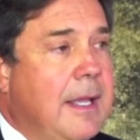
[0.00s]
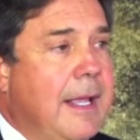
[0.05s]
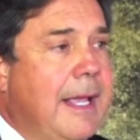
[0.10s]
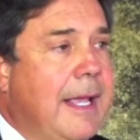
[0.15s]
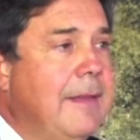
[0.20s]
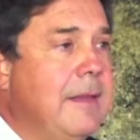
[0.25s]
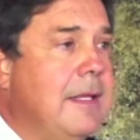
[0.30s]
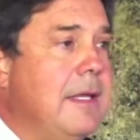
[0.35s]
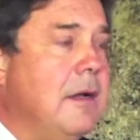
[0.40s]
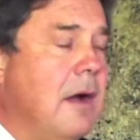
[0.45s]

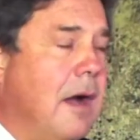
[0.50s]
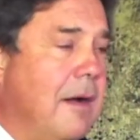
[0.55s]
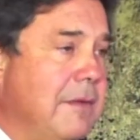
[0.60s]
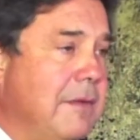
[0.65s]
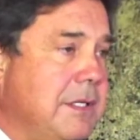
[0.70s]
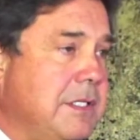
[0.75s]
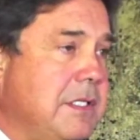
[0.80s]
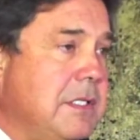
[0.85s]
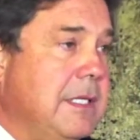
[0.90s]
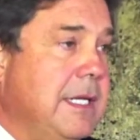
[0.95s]
And then
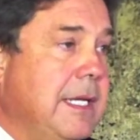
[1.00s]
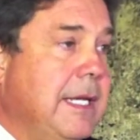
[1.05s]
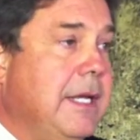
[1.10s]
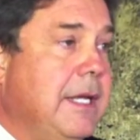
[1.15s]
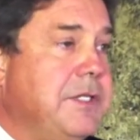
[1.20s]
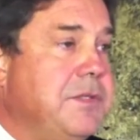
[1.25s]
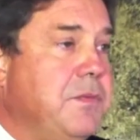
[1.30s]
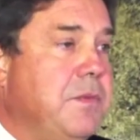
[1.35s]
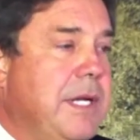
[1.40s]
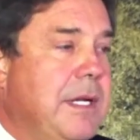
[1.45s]
obviously,
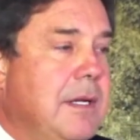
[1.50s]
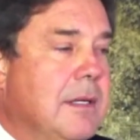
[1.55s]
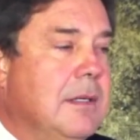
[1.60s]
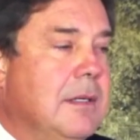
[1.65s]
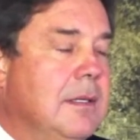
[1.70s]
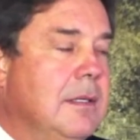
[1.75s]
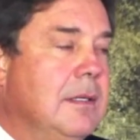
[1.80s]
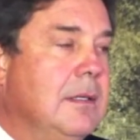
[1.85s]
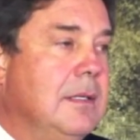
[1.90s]
as we are